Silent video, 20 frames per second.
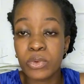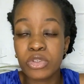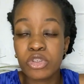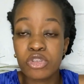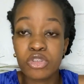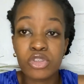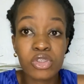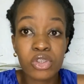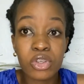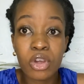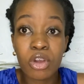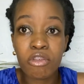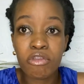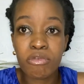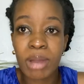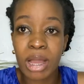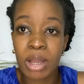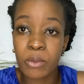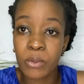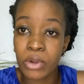serve
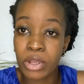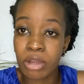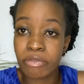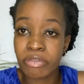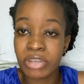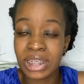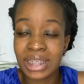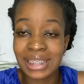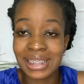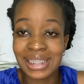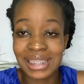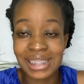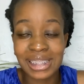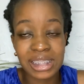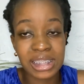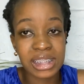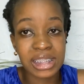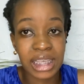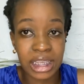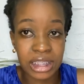by way of an
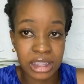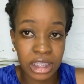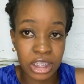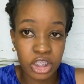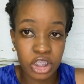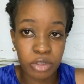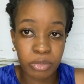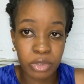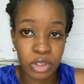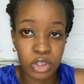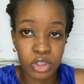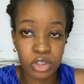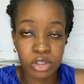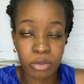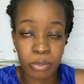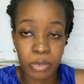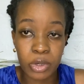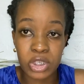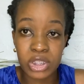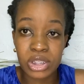edictal citation, because the
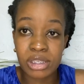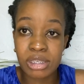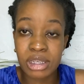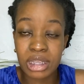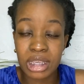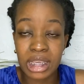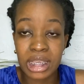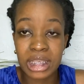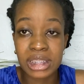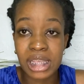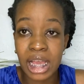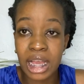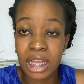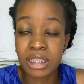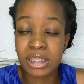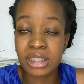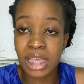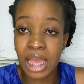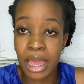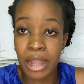person is
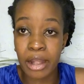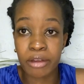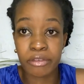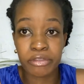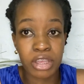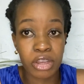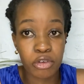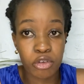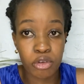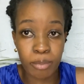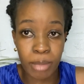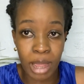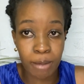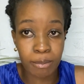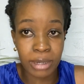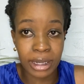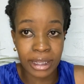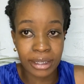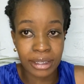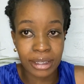outside of the
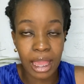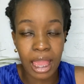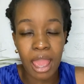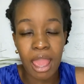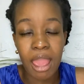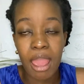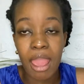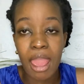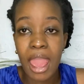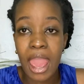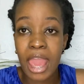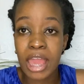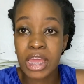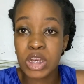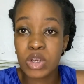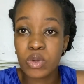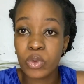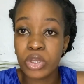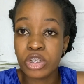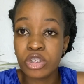Republic.
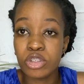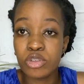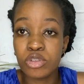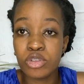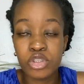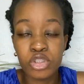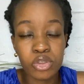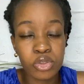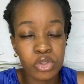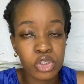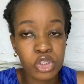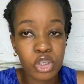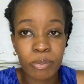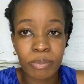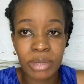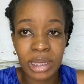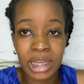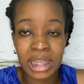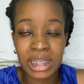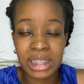And when you do so
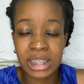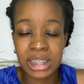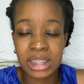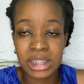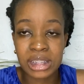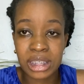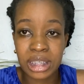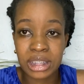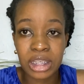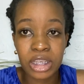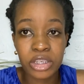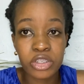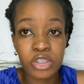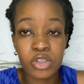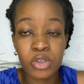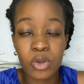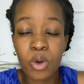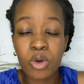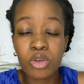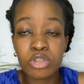by edictal citation,
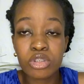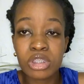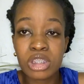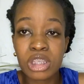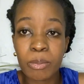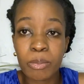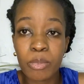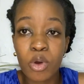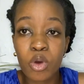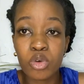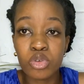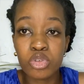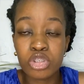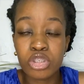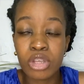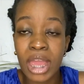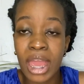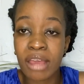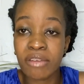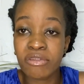you're also supposed to
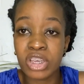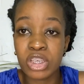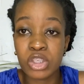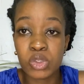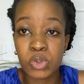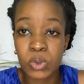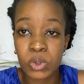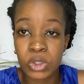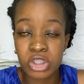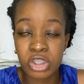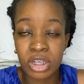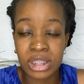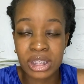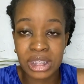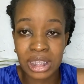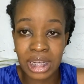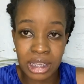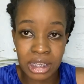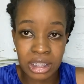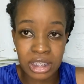have a sworn
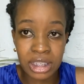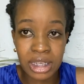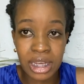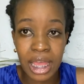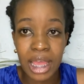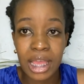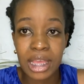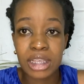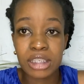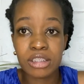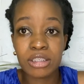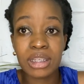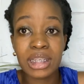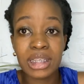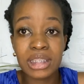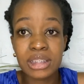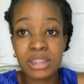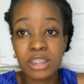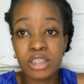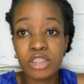translation. So
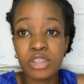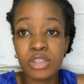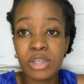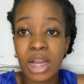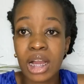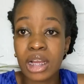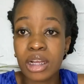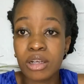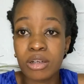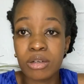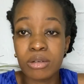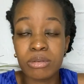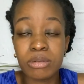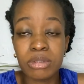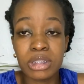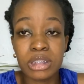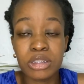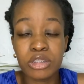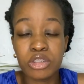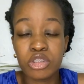let's say you are
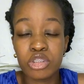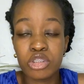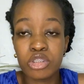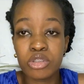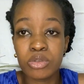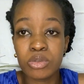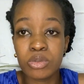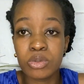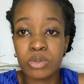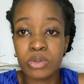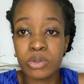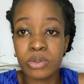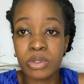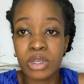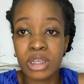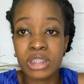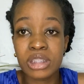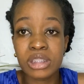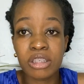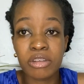going to,
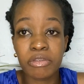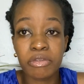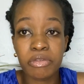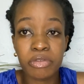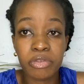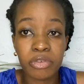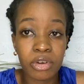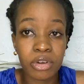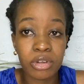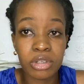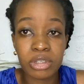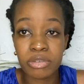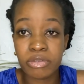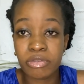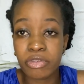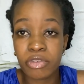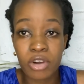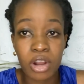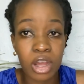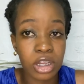it's in
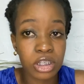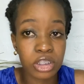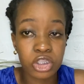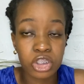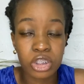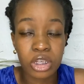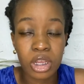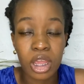French.